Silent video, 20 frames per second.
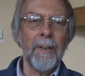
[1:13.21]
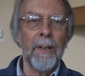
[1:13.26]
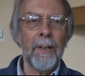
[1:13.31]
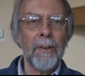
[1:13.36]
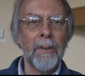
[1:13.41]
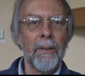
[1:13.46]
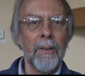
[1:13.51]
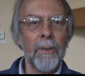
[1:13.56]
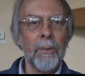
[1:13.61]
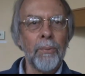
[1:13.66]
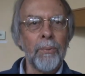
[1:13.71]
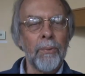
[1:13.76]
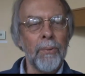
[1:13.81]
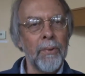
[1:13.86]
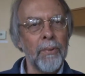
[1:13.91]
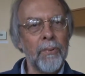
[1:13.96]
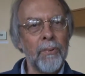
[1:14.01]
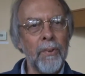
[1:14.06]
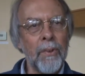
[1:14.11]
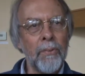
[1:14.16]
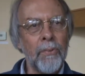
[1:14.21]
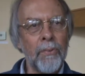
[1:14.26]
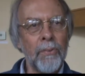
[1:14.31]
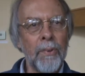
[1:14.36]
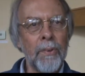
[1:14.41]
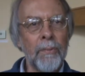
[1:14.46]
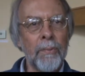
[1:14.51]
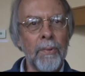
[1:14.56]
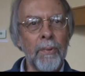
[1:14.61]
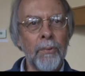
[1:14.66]
His
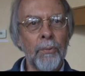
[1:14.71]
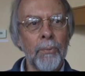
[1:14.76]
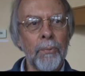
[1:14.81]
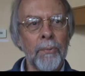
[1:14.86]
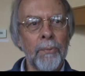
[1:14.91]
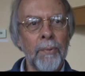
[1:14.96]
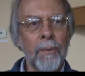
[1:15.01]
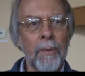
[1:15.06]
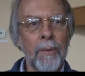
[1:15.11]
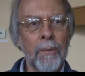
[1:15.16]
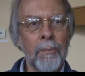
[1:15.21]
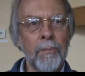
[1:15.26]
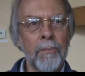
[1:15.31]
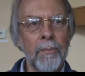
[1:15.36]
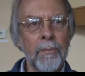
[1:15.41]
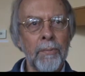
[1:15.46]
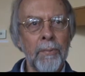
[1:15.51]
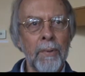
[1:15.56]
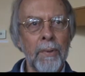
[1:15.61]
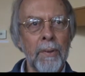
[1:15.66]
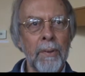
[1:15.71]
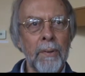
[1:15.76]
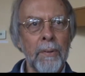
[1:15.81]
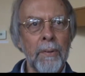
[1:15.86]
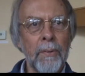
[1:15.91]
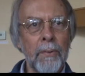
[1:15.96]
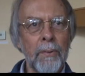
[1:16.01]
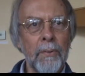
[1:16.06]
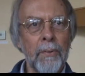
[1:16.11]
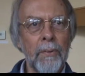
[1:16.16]
sensitivities were very, very
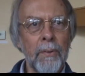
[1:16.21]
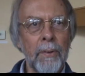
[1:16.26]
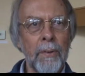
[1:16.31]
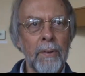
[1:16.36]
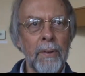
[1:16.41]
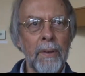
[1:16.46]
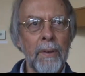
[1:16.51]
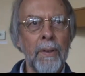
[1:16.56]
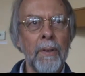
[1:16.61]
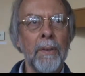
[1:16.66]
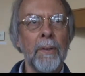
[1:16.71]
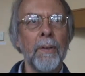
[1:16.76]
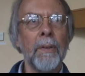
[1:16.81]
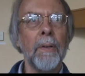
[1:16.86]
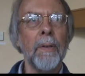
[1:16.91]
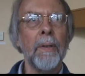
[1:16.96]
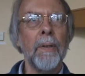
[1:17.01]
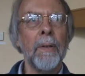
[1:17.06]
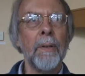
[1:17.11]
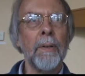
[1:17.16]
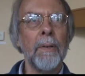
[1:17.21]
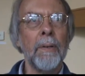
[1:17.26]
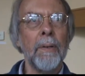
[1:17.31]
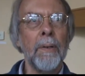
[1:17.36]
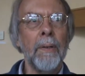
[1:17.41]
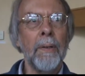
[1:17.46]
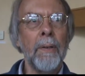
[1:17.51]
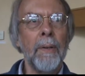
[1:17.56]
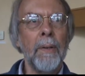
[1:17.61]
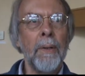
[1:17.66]
keen, and
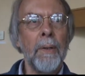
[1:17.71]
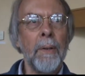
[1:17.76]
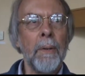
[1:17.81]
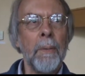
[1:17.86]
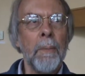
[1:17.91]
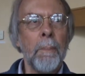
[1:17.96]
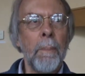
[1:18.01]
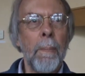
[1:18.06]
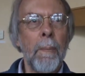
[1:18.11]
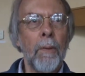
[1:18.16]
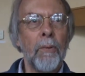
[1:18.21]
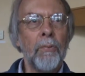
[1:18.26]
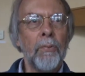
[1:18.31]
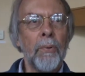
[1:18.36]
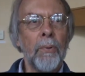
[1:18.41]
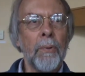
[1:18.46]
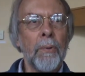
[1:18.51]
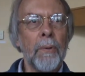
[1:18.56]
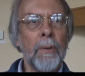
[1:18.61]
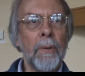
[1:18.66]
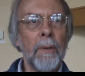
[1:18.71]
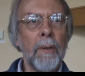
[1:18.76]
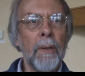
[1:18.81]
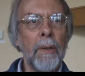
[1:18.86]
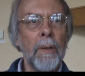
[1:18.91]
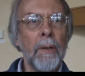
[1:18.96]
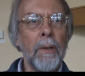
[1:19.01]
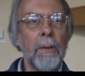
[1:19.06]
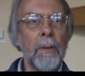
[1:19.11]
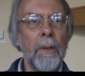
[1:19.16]
so
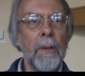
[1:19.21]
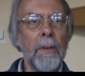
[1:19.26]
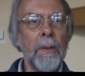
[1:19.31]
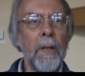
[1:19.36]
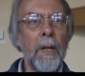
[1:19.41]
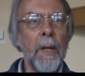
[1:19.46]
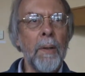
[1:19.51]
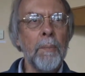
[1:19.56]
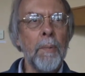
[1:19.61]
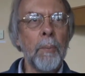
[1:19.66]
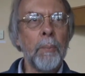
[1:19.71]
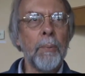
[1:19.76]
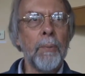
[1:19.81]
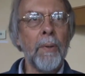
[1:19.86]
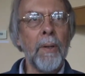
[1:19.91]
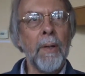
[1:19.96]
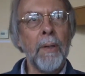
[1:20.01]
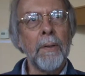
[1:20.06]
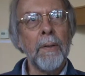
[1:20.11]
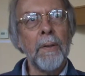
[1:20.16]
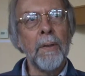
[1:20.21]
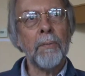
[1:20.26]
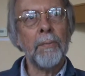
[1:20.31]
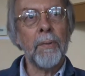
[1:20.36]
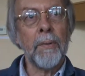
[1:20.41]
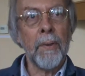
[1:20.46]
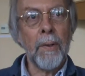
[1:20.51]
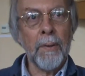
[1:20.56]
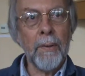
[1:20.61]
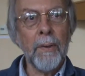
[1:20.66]
he came up with the idea of
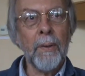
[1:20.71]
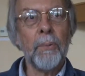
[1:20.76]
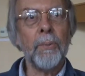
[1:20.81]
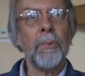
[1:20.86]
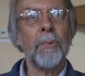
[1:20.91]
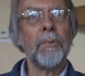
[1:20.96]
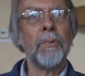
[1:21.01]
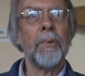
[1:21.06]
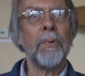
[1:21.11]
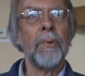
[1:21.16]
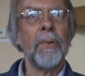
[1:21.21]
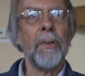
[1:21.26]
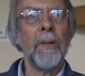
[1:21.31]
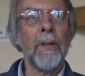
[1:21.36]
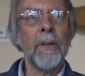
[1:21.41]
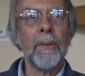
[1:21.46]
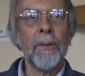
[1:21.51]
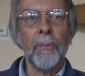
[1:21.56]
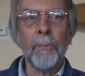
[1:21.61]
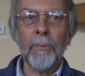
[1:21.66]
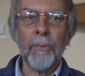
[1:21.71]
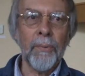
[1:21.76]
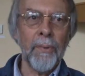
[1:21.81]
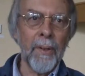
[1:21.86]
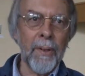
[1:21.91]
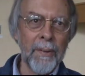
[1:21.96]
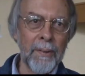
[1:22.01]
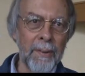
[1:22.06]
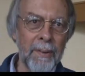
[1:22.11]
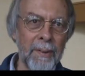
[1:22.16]
an unequal zodiac that was
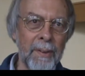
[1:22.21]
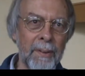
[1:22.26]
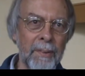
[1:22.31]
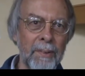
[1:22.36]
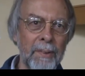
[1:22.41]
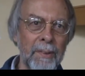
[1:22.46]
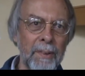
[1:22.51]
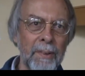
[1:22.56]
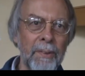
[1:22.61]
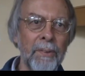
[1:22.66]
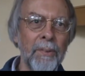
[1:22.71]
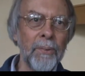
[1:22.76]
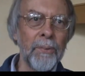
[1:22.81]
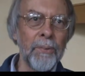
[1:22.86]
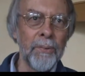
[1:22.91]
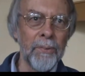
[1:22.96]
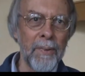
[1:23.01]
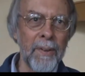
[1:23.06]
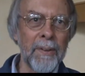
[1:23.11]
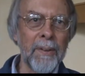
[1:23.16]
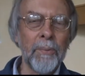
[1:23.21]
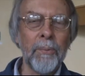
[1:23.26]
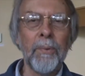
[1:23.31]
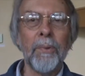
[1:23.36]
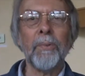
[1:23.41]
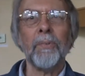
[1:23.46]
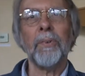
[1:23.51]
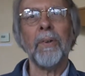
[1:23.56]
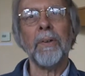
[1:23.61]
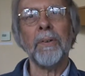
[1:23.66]
not connected either directly with
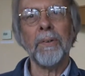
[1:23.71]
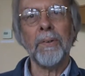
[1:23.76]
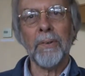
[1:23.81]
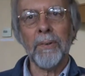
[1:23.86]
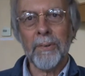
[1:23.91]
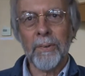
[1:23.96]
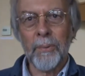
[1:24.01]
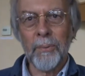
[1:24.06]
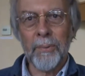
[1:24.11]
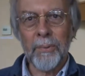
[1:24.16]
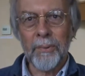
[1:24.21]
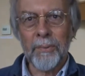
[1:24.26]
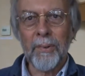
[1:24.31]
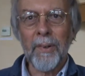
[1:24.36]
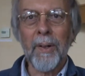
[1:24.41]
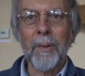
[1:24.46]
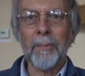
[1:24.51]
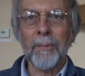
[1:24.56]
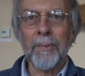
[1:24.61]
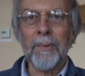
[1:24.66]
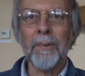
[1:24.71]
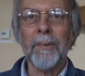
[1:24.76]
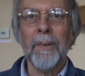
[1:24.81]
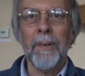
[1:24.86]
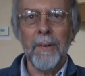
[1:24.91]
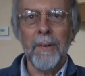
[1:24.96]
the sidereal or with the tropical.